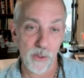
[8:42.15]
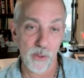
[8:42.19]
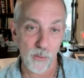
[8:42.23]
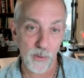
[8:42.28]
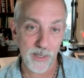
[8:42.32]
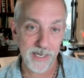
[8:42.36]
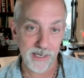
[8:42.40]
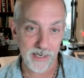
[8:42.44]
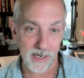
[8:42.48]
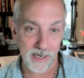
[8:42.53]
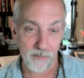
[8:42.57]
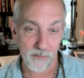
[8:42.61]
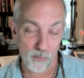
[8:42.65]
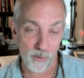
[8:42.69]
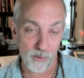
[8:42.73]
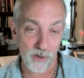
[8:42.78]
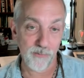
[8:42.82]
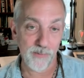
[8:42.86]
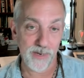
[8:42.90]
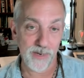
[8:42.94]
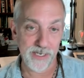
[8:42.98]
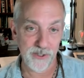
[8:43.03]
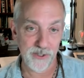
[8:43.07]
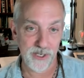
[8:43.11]
on the way up,
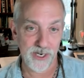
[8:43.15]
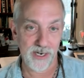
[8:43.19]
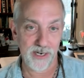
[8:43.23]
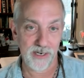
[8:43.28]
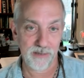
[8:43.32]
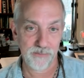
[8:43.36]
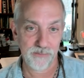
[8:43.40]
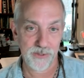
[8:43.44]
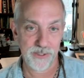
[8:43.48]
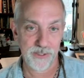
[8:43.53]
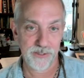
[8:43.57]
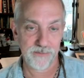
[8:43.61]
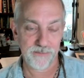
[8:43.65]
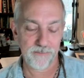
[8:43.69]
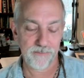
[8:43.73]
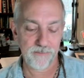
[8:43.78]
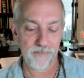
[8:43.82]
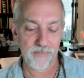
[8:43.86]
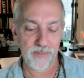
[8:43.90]
one of my jobs